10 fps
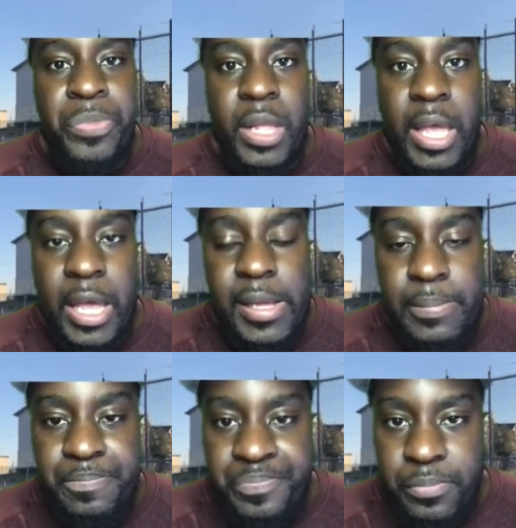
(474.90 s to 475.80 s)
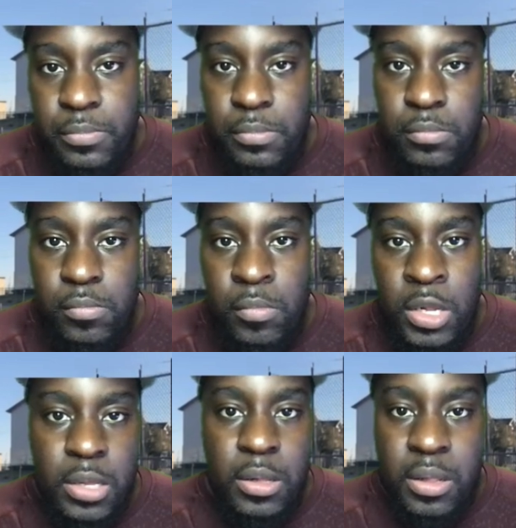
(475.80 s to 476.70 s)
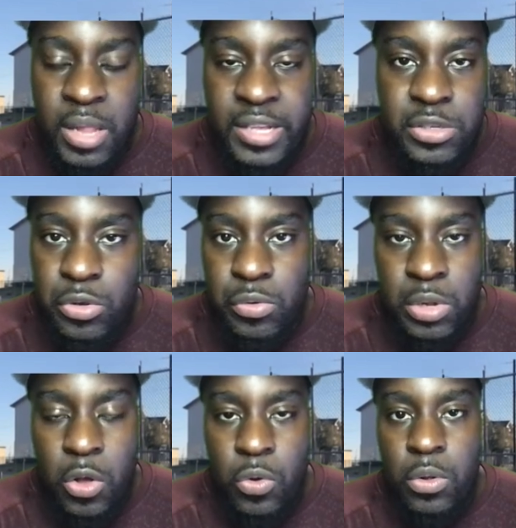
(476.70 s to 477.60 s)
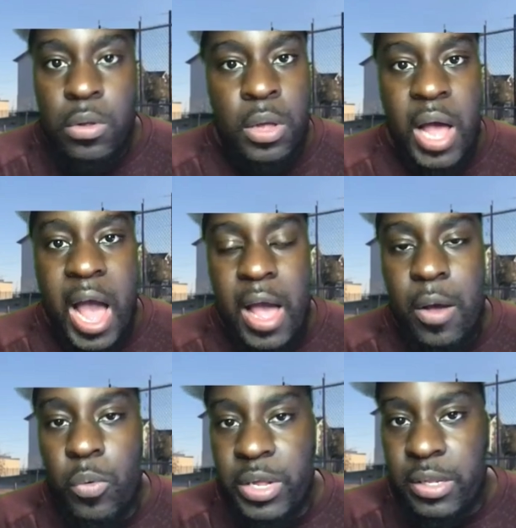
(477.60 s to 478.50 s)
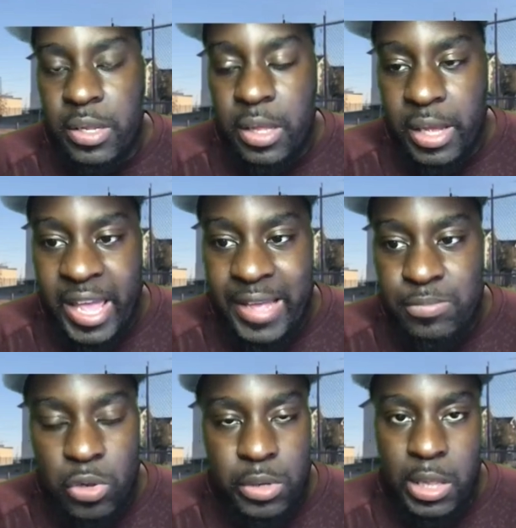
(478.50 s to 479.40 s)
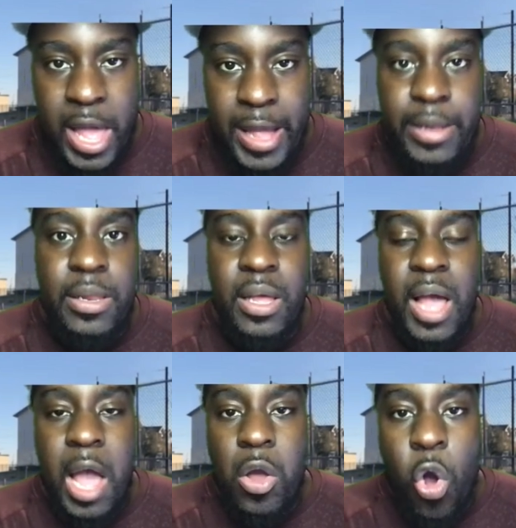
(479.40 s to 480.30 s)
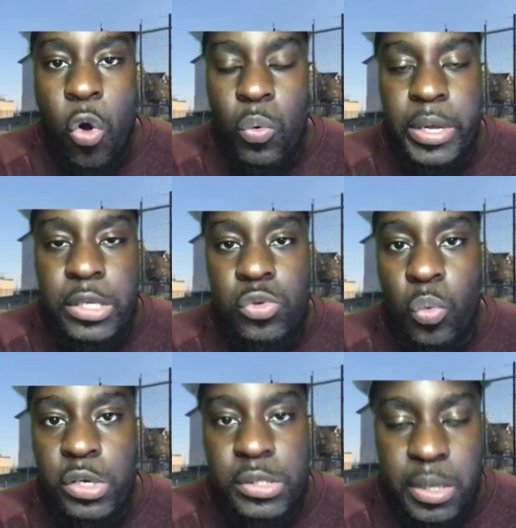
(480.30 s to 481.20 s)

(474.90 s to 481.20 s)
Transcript: And next thing you know, when the game's on the line, I always wanted to